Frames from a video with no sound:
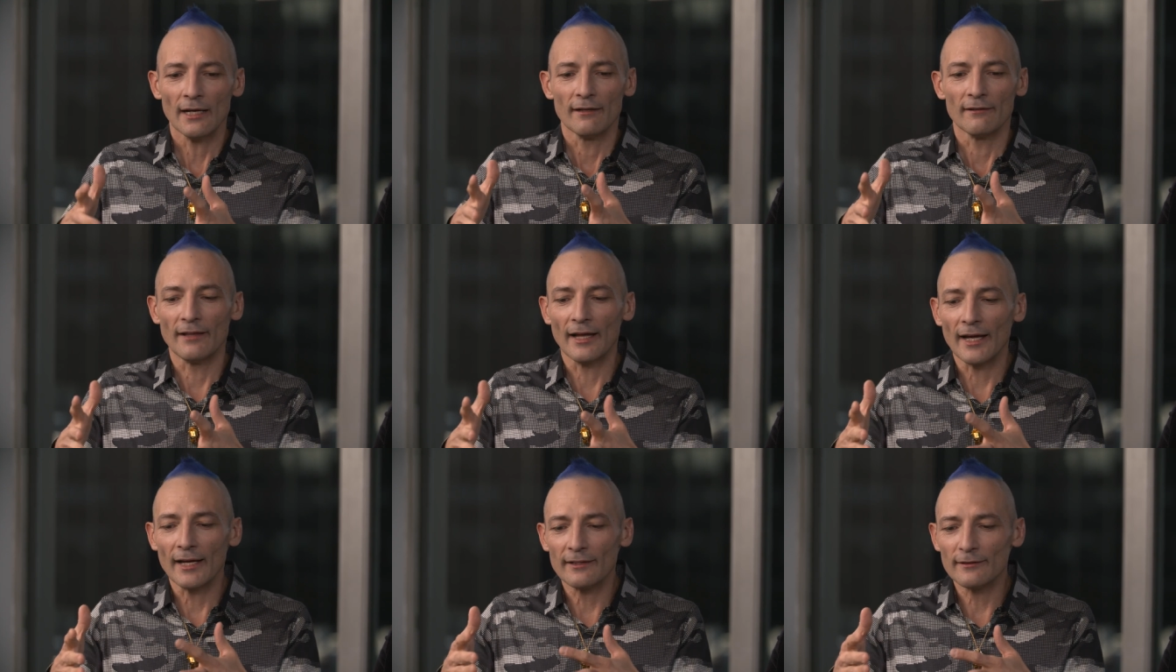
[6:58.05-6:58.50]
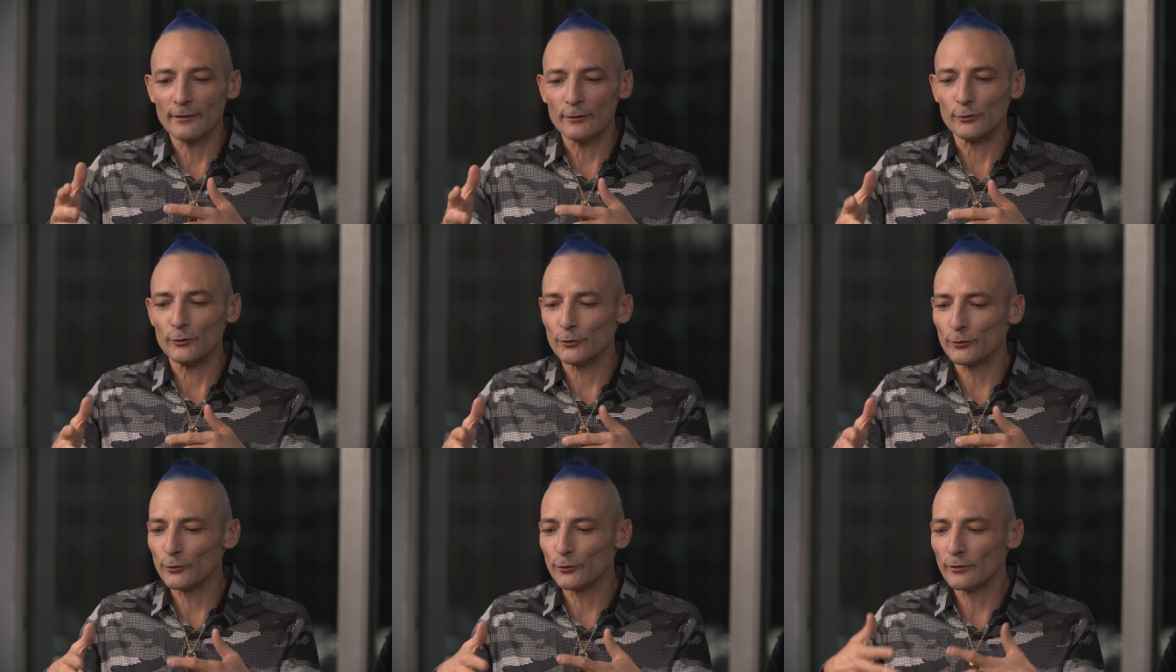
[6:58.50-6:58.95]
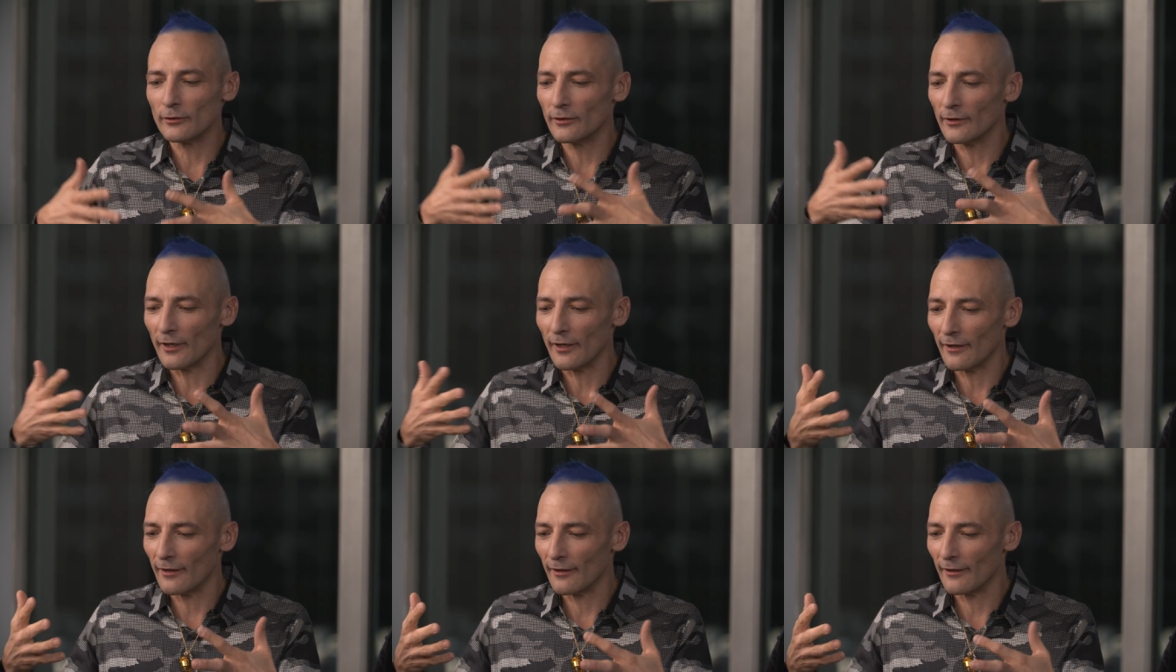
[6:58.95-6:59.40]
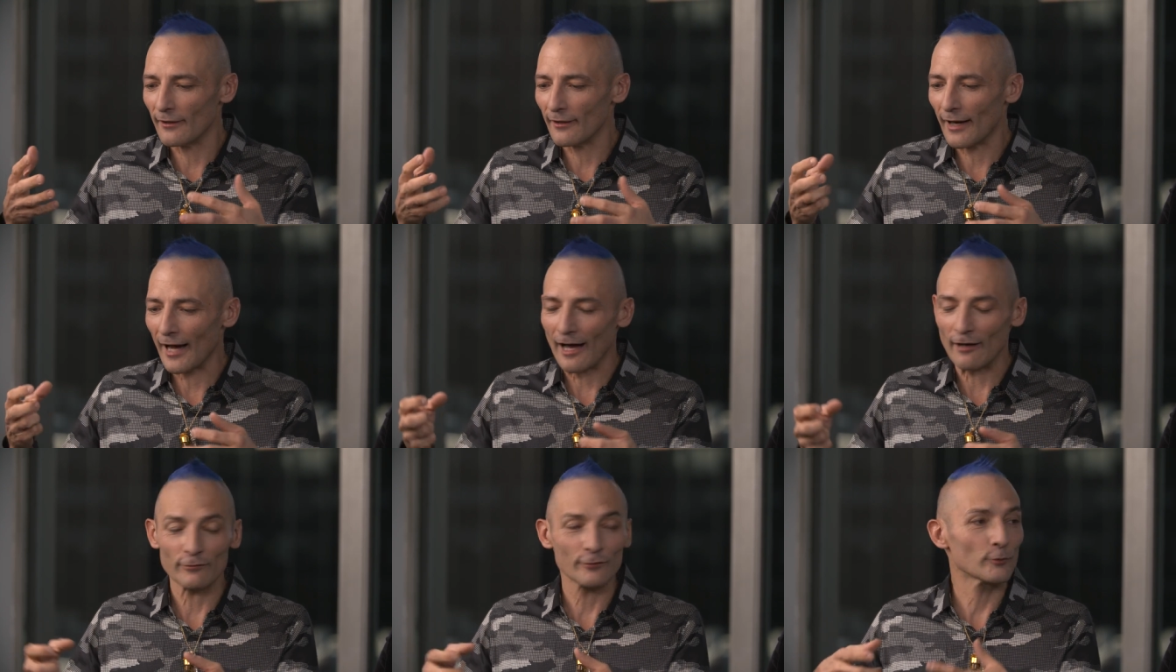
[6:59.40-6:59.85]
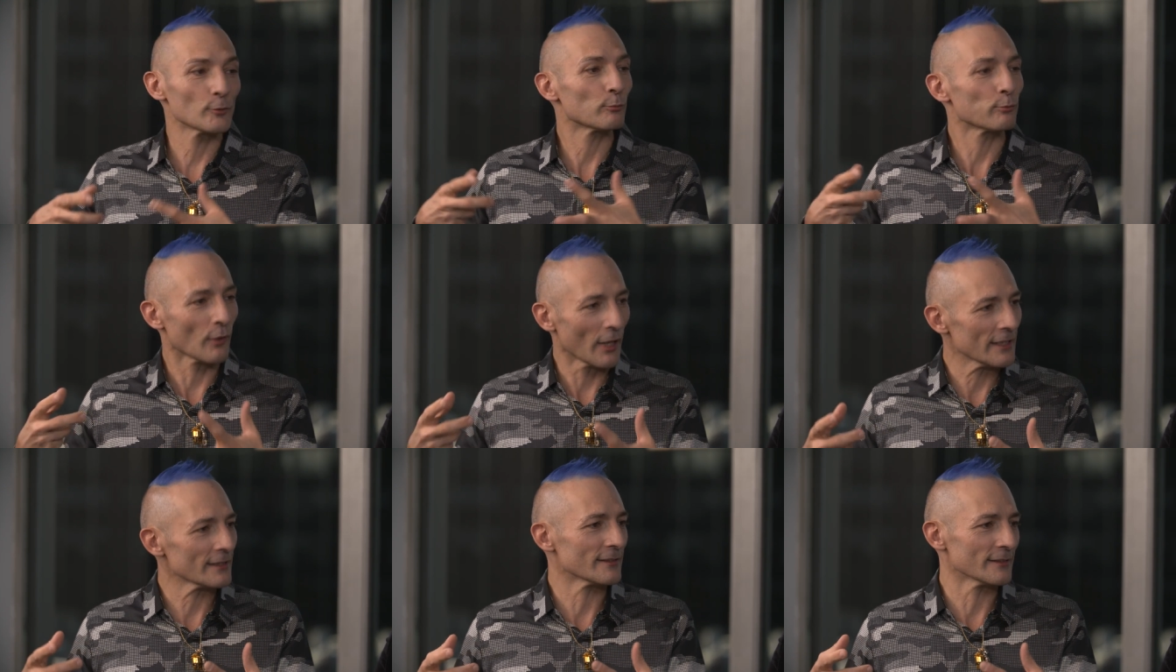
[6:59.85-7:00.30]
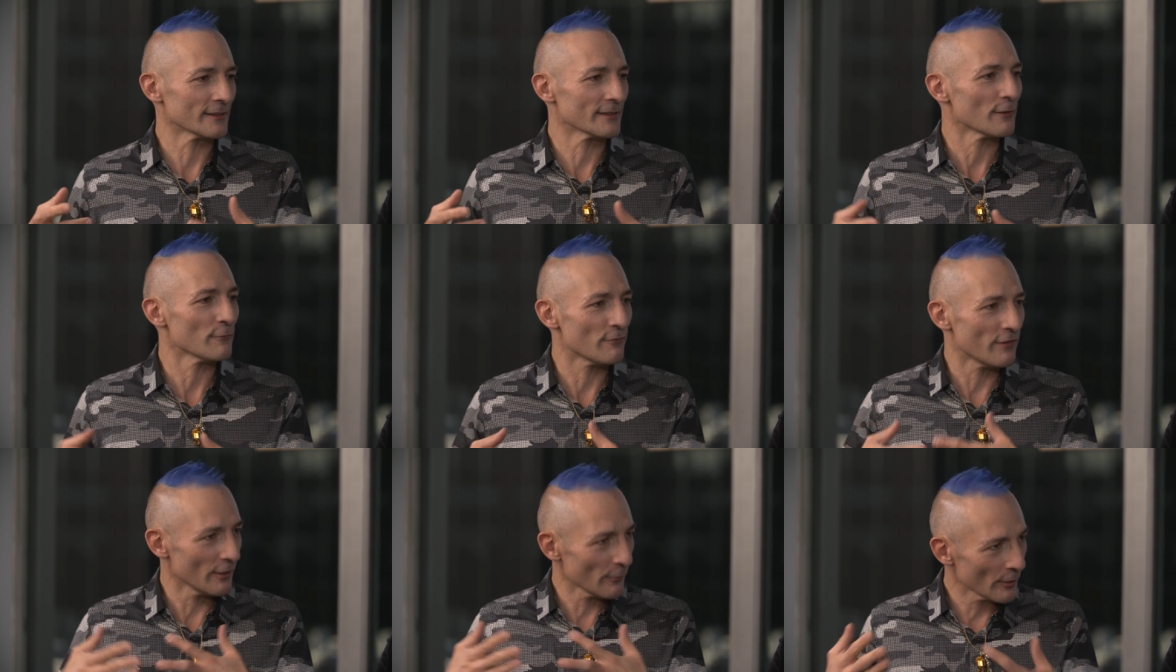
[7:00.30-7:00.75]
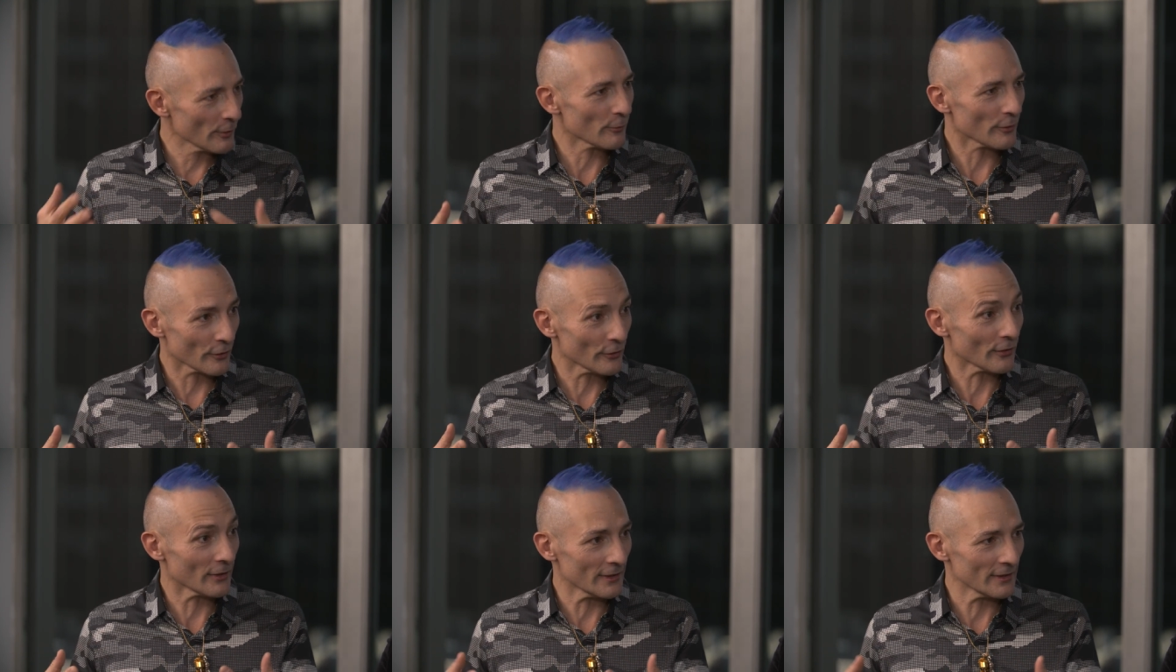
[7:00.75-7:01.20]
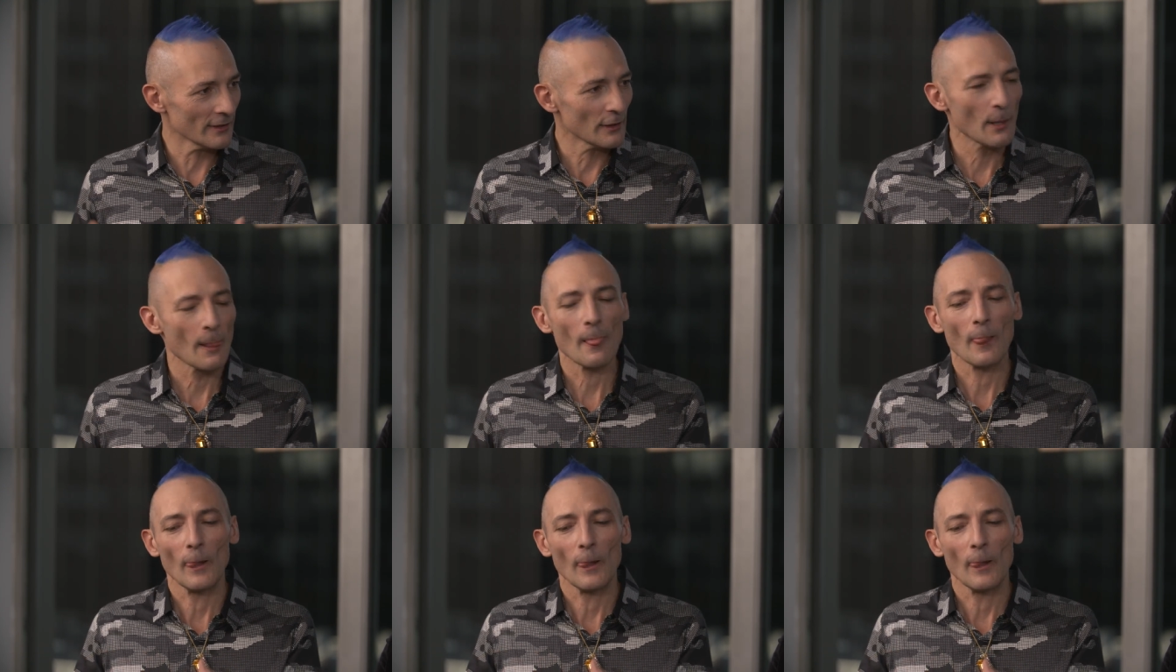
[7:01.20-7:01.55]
then you have surprises very regularly.